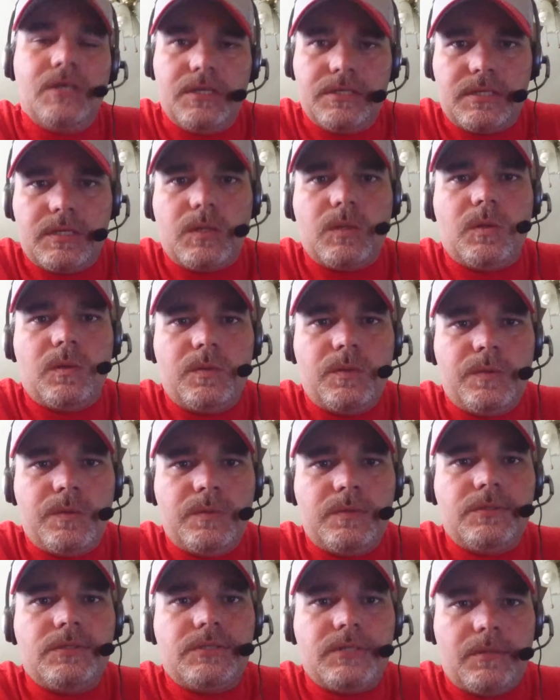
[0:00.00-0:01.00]
does
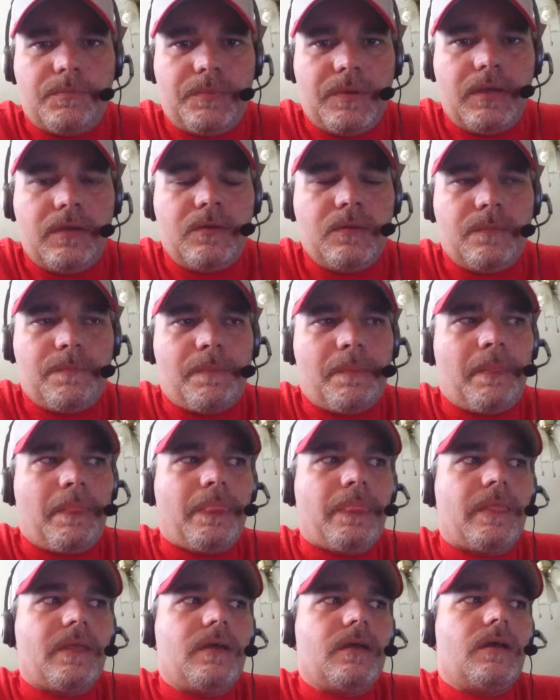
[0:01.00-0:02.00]
include shipping.
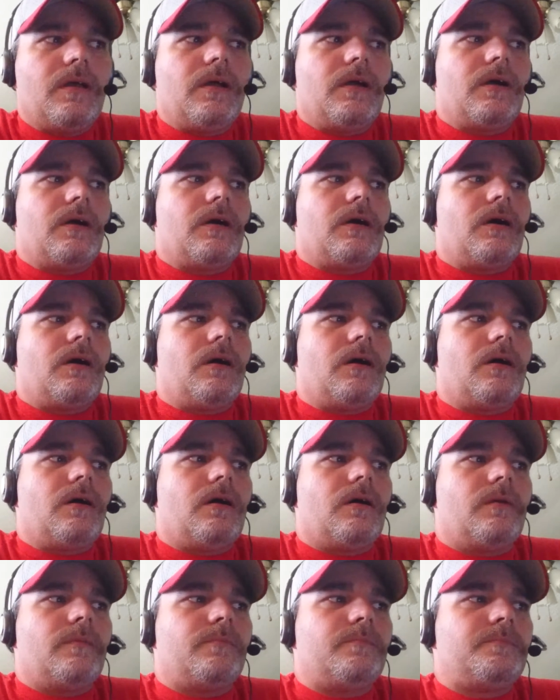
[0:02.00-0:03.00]

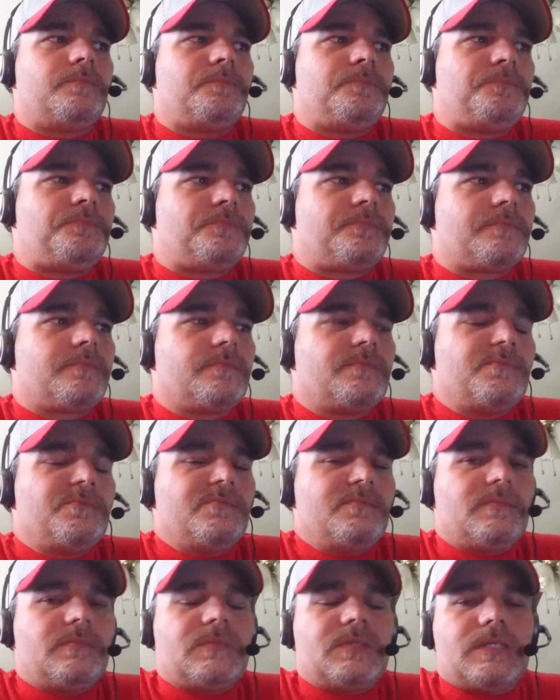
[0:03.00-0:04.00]
Um,
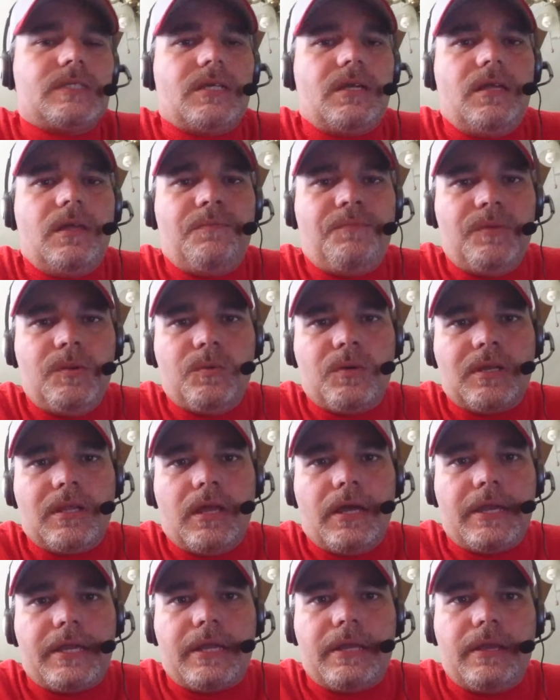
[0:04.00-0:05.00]
if you would
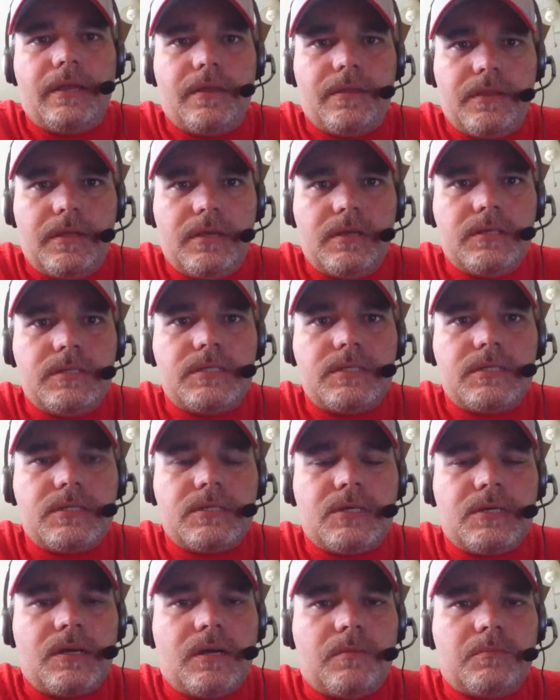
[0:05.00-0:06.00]
like any of these,
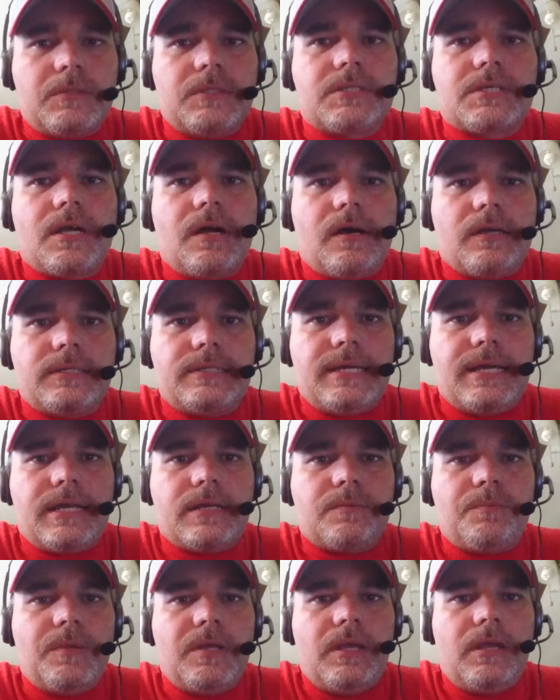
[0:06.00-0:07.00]
just
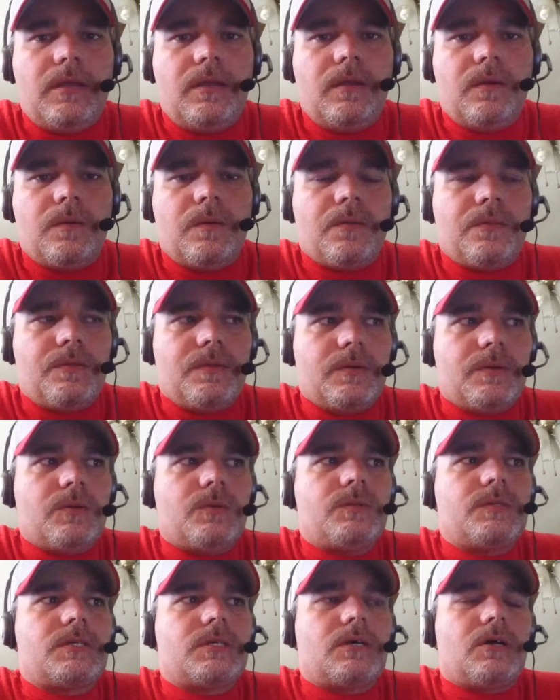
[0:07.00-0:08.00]
contact me on
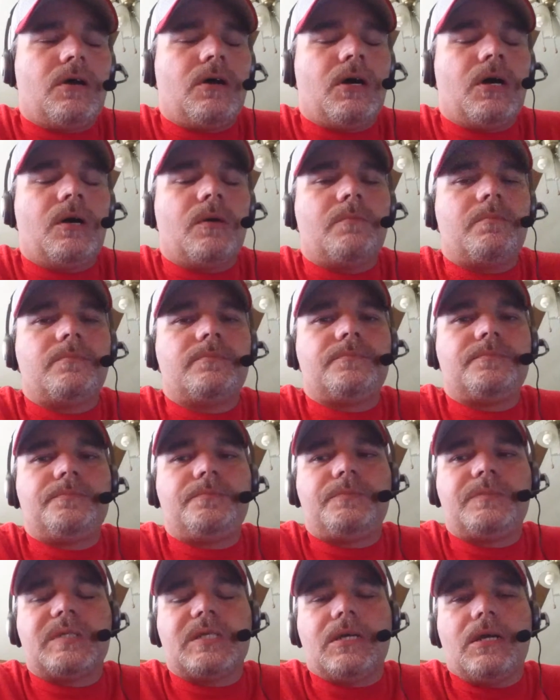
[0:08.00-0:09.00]
those.
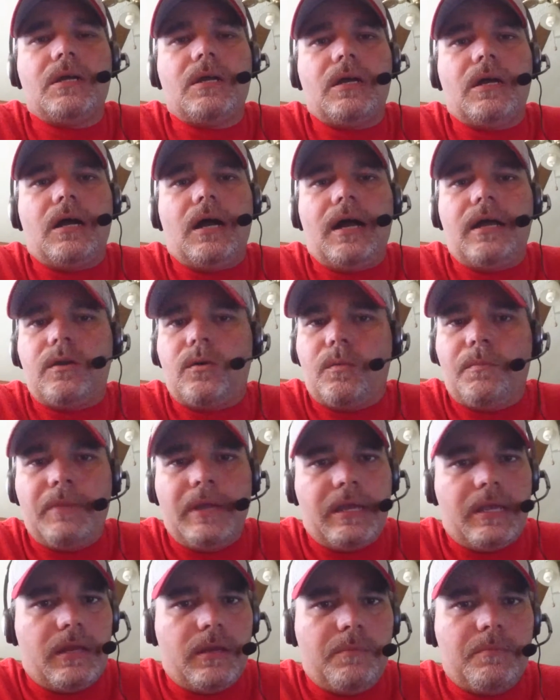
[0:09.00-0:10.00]
I don't
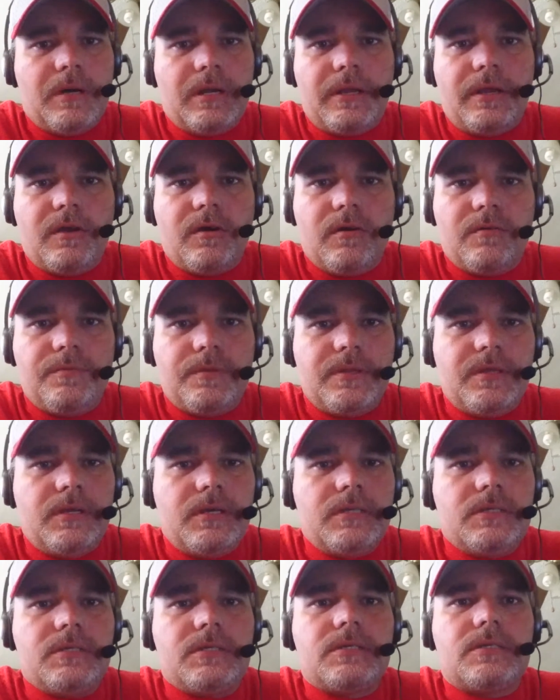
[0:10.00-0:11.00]
make any money off of
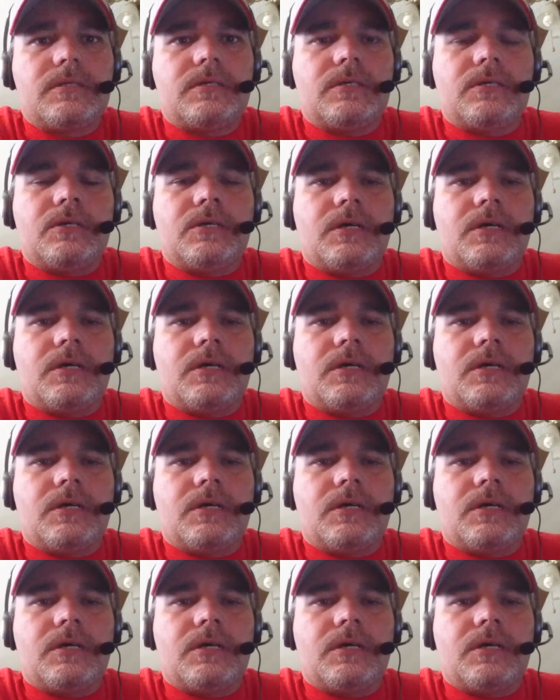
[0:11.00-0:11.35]
these.